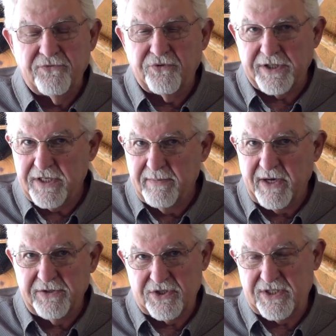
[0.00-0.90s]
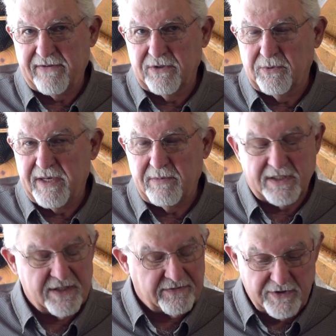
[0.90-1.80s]
forget about the 7-weight,
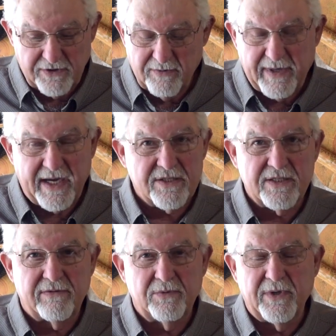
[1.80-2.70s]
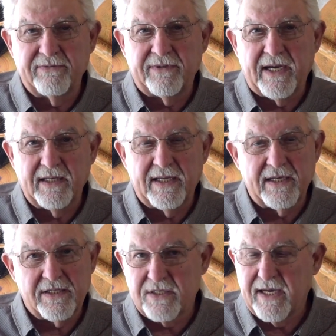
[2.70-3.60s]
because if you go buy a 7-weight fly
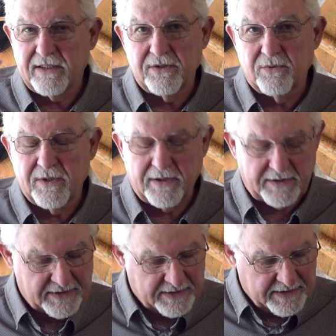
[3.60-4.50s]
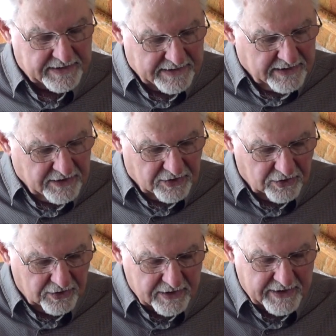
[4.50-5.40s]
line, it's not going to work.
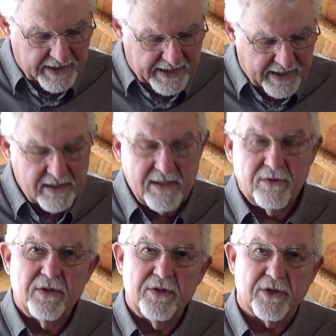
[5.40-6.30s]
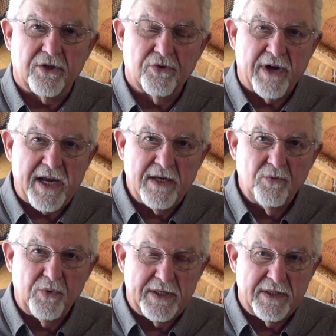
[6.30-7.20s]
Look at the
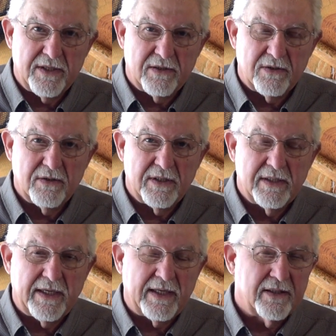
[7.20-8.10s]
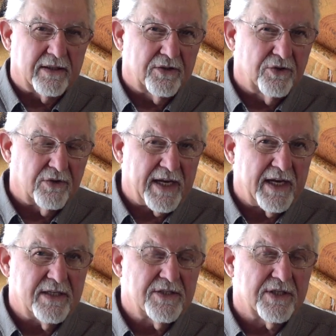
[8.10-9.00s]
grain window, and the
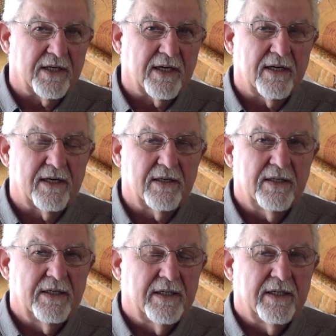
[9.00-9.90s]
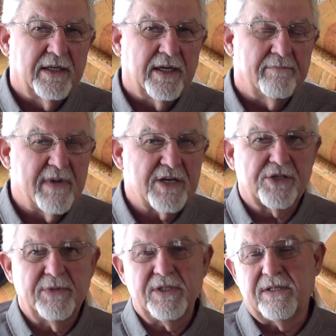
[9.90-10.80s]
grains are a
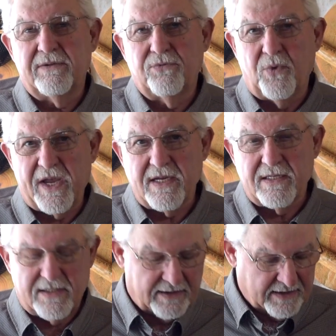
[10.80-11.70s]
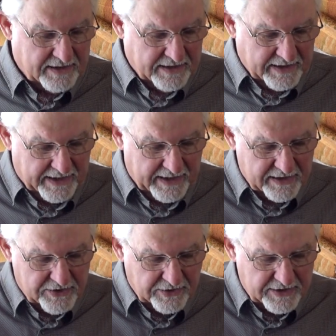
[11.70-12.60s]
measurement of weight,
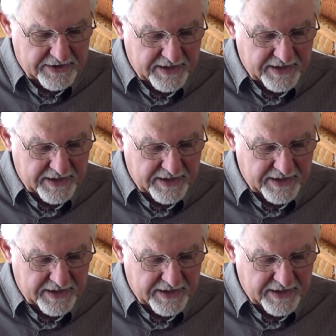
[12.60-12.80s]
and it's going to